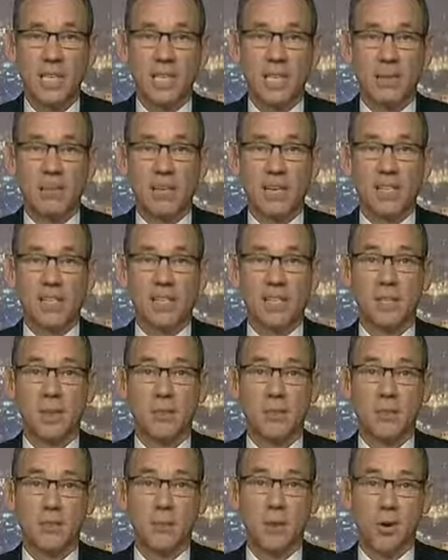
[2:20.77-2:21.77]
Hamas,
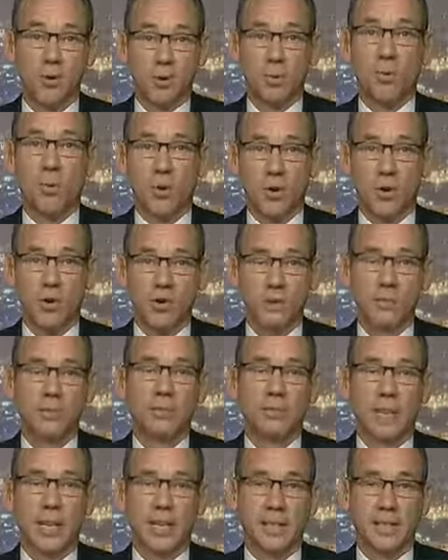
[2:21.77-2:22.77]
in both word,
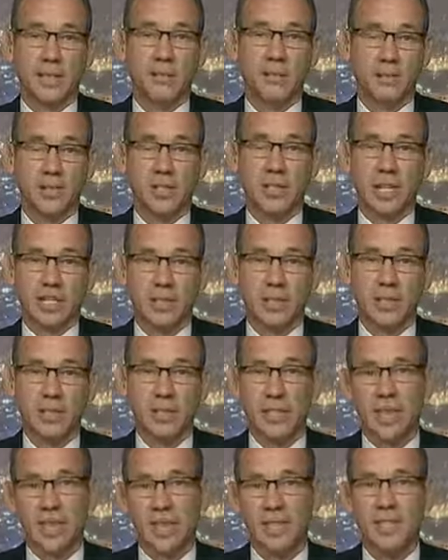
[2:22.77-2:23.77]
they rejected
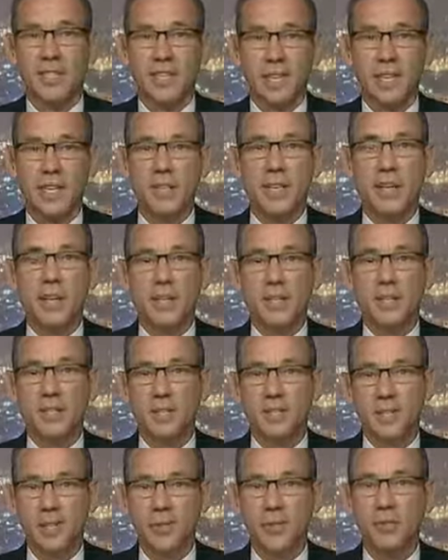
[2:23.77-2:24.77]
it, and indeed they
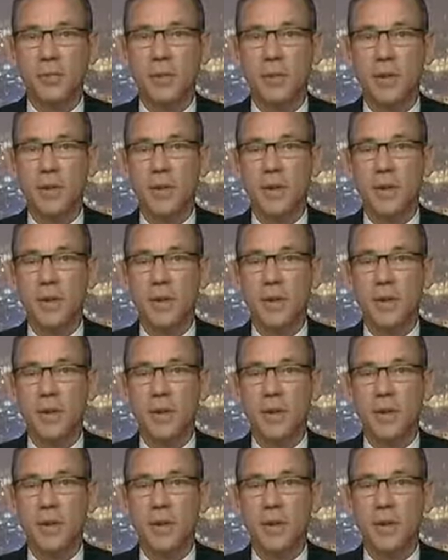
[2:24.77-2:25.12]
continued